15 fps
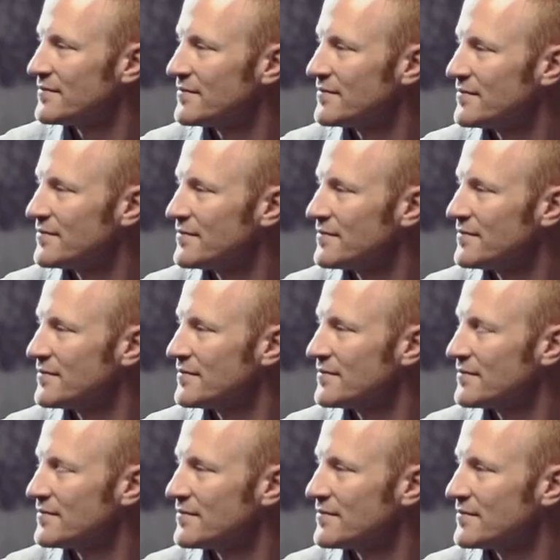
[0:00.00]

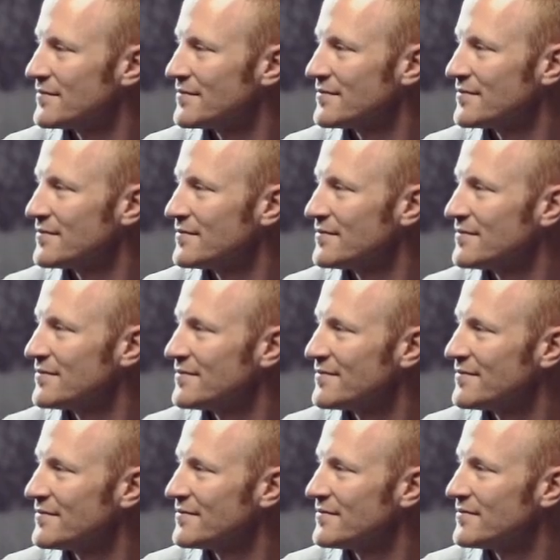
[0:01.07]

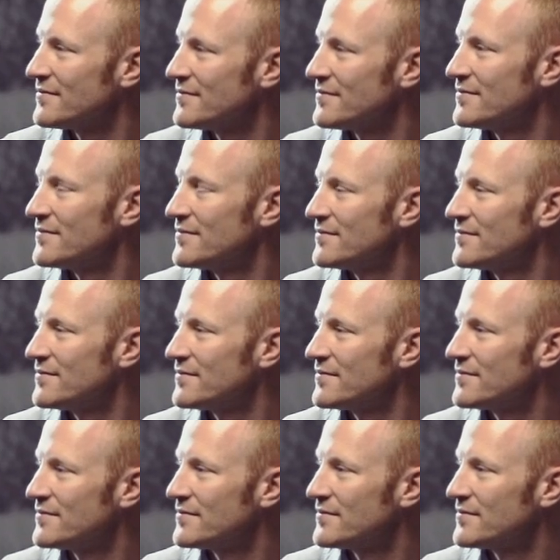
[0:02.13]

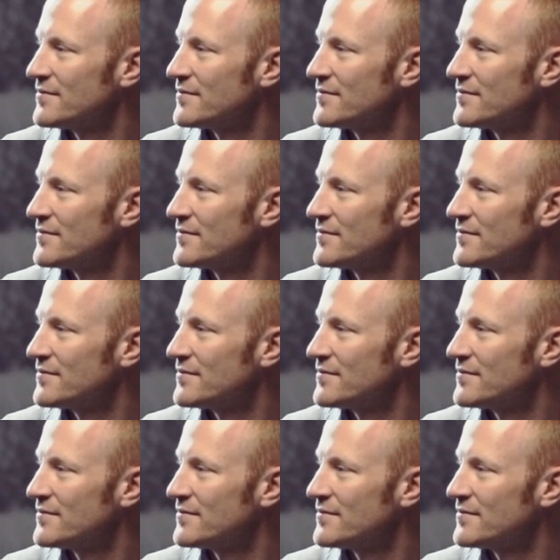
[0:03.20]
(not speaking)